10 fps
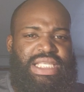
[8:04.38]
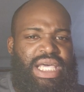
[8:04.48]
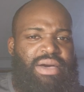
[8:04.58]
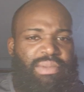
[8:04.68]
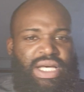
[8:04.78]
is
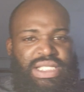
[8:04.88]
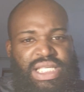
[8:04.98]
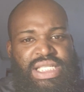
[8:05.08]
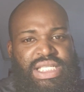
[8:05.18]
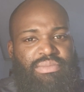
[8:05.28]
him, because
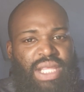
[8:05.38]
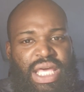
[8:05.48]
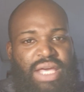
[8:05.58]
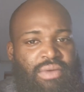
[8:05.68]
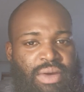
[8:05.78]
this is something that
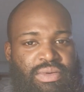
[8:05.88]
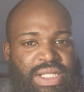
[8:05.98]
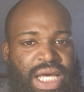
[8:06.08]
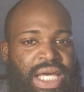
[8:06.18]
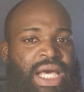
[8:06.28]
he will
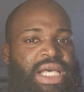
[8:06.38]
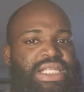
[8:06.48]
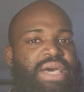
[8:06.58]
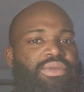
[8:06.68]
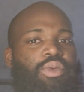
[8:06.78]
say.
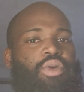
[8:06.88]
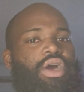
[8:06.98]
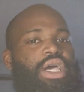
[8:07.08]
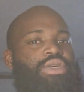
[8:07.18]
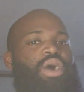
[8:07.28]
Same with the word, because